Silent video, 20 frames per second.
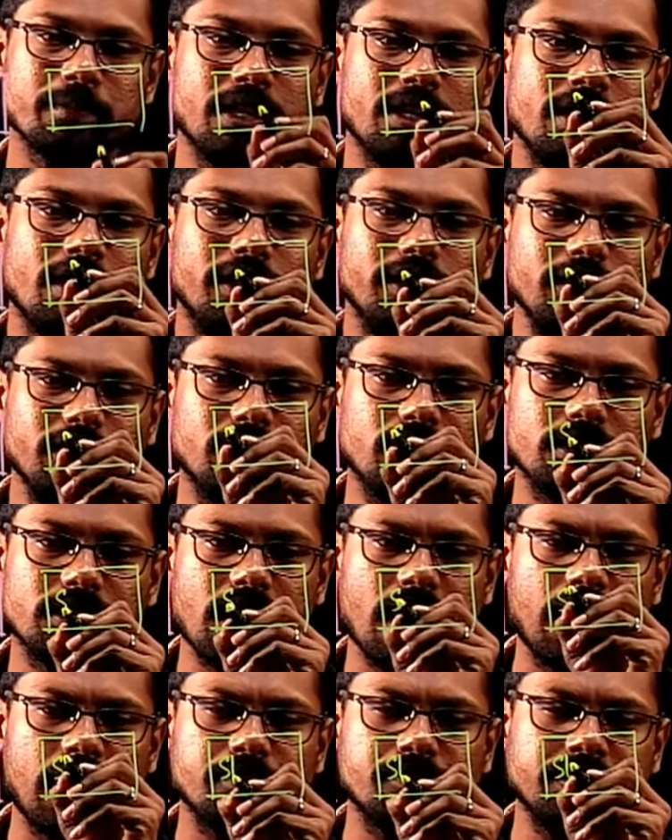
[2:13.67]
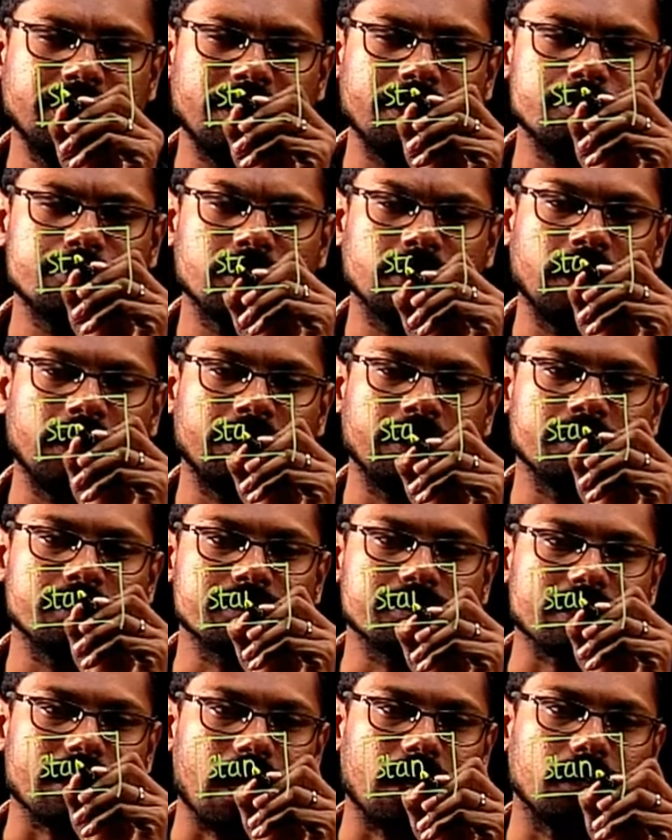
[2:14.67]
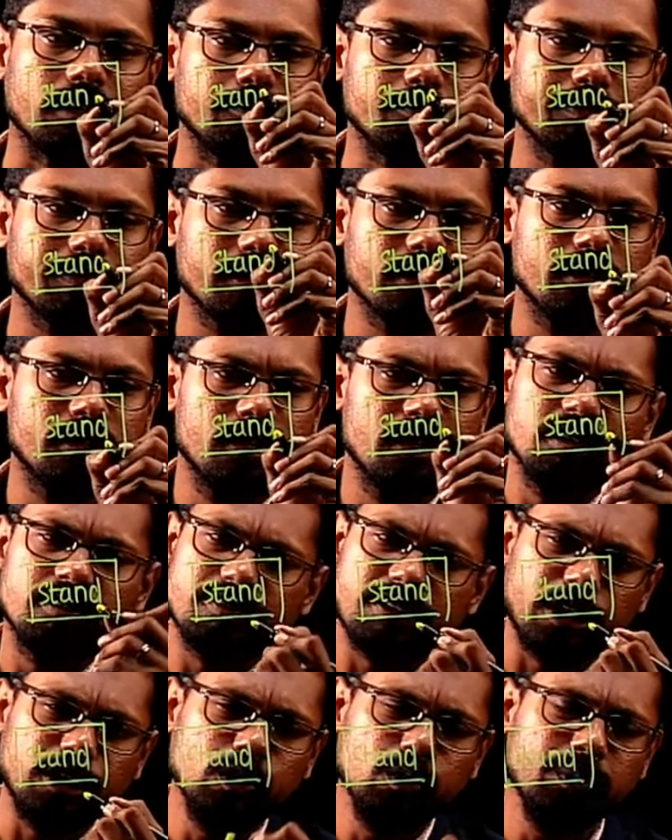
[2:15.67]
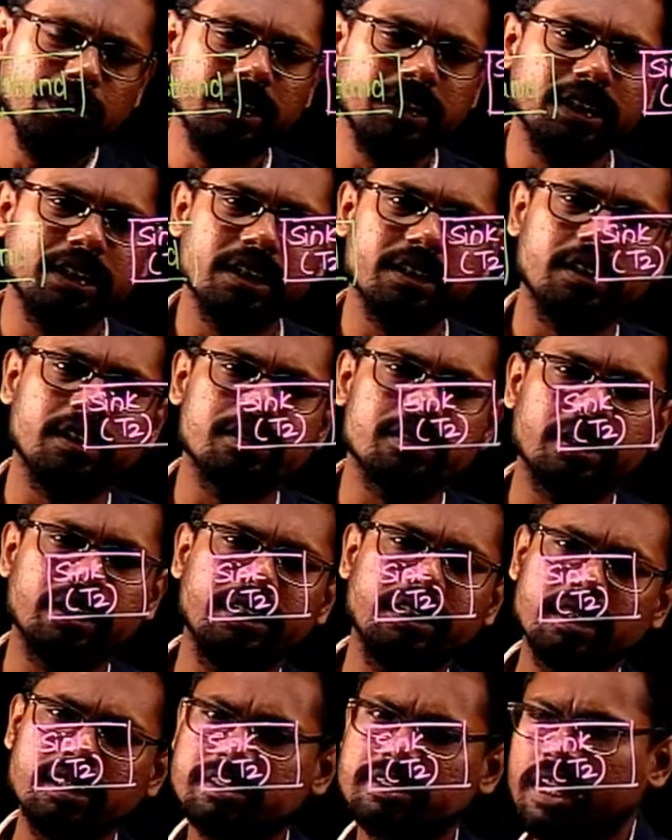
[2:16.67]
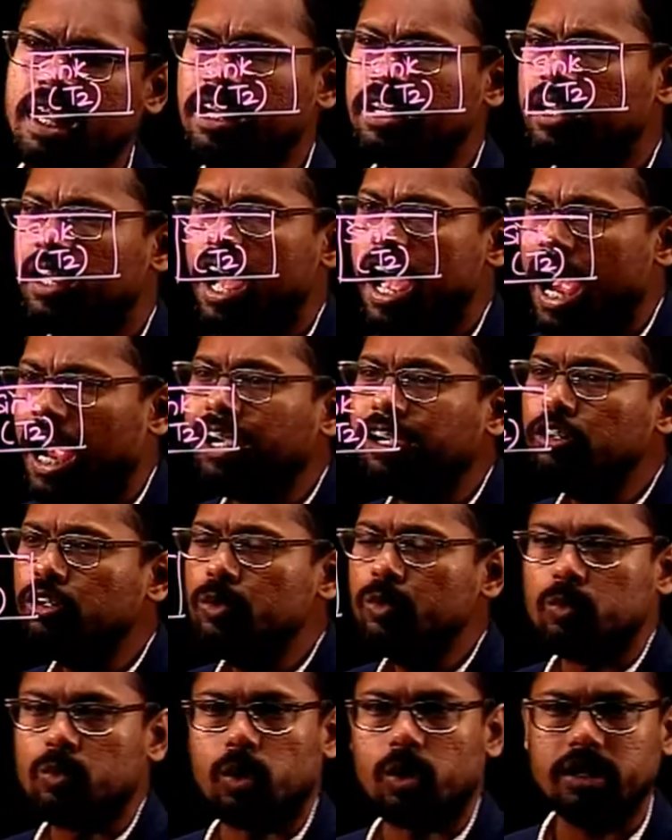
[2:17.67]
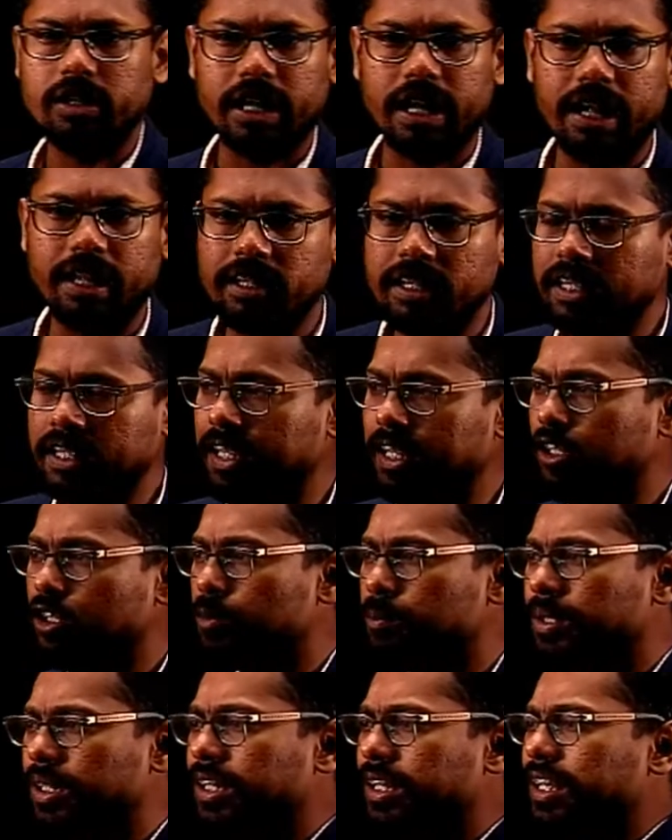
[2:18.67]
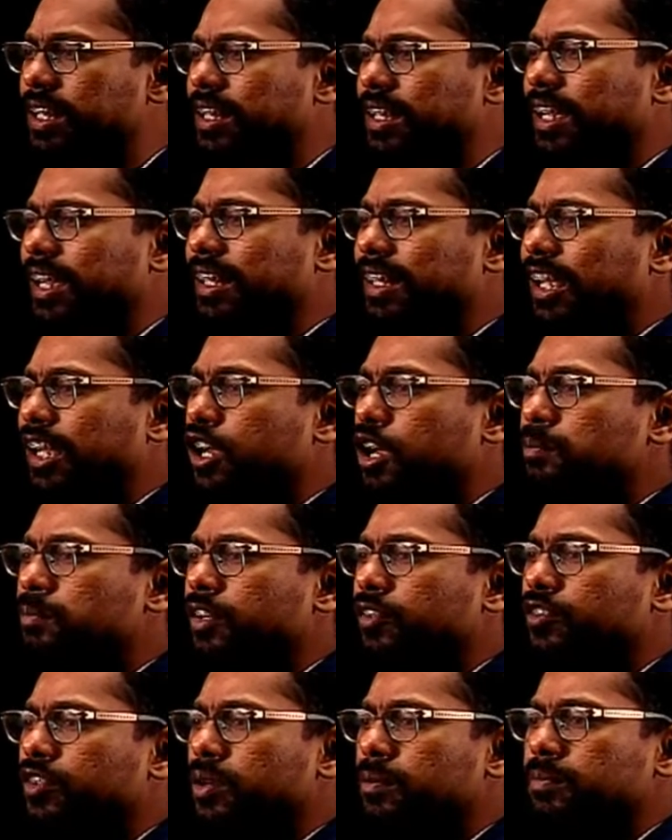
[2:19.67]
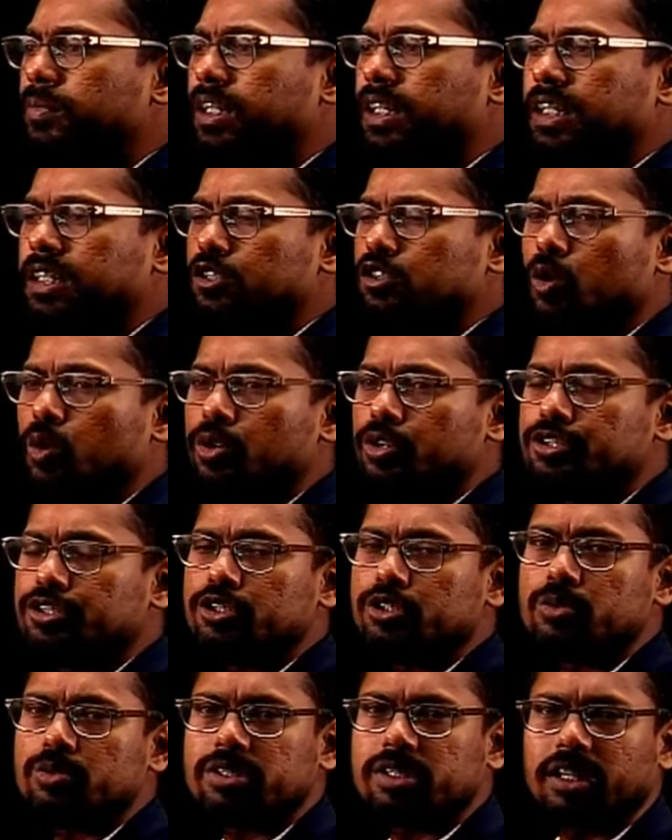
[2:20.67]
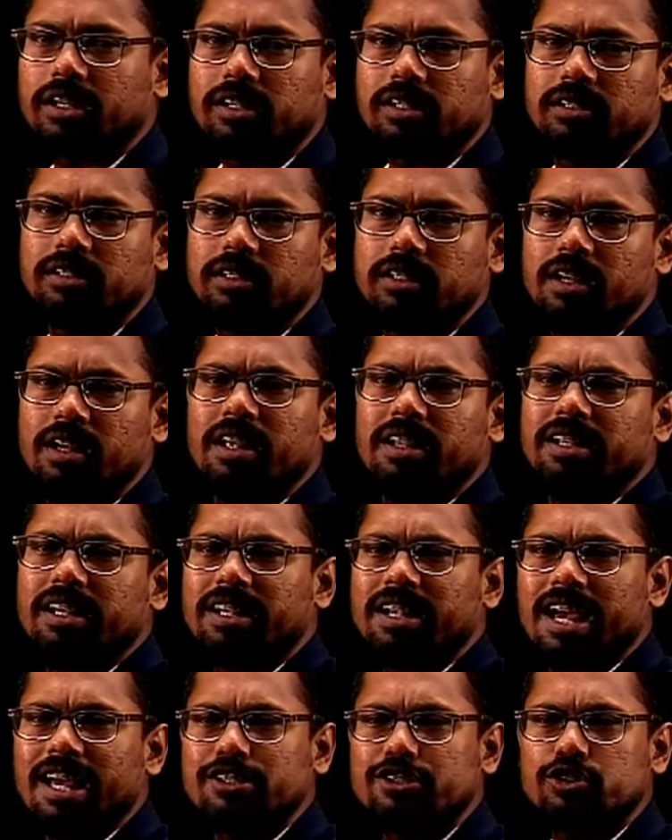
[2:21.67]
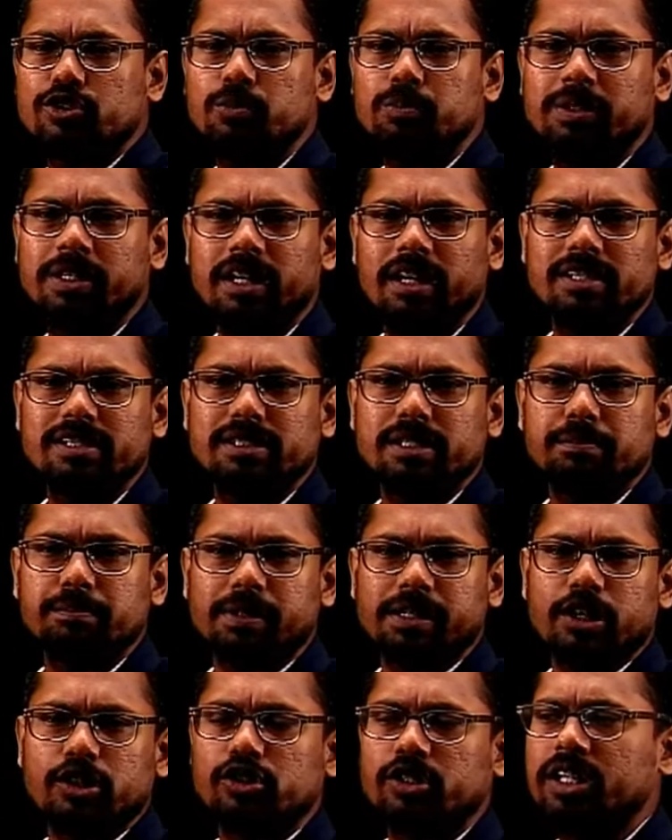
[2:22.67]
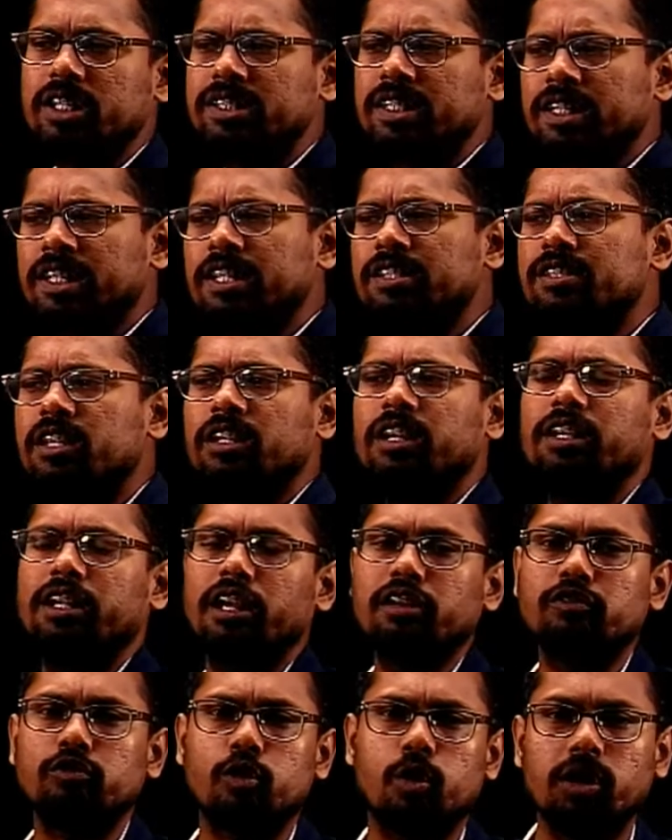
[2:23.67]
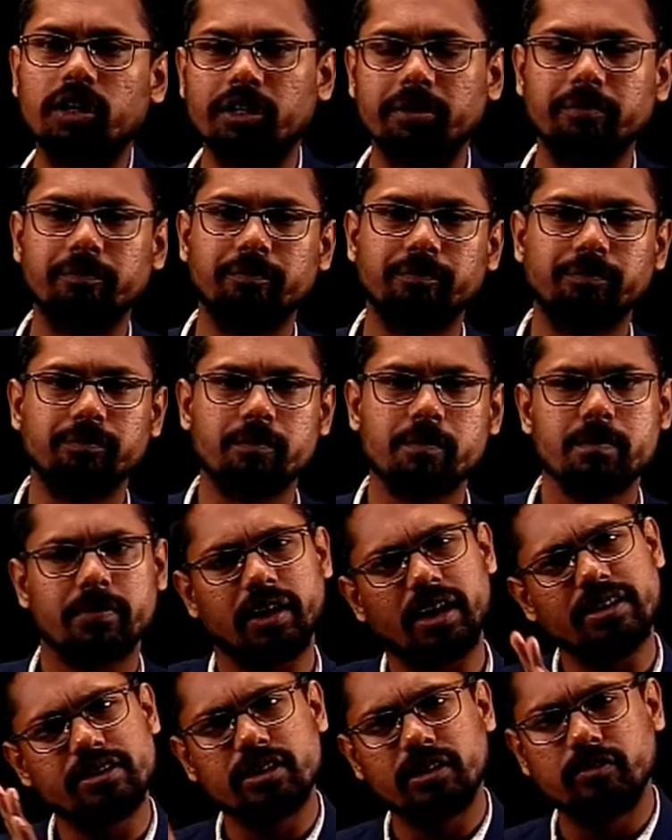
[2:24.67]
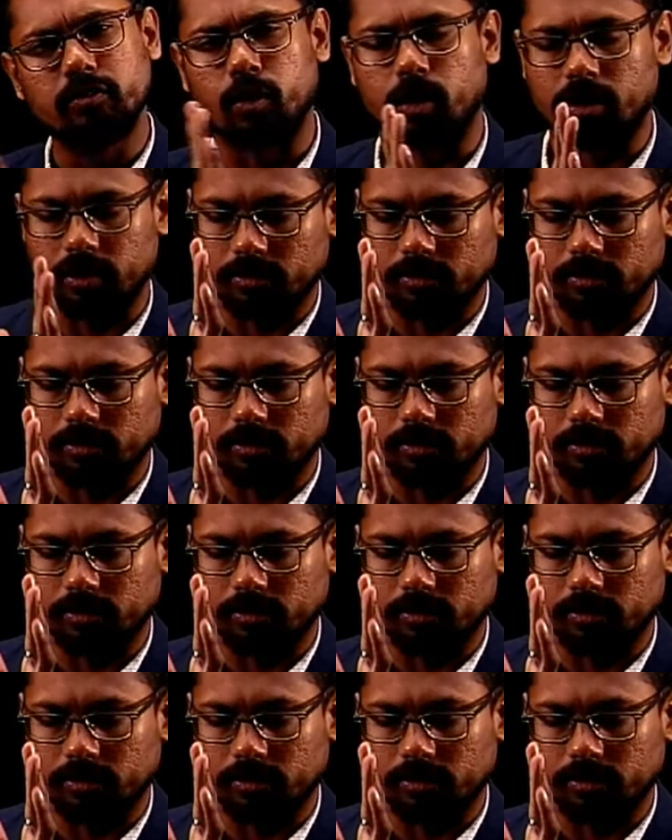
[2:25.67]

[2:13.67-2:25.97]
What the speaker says: Here I have an insulating stand. Why do we need an insulating stand? I don't want any heat to be directly coming from source to sink. There has to be a separation. It's an insulating wall. It's a wall.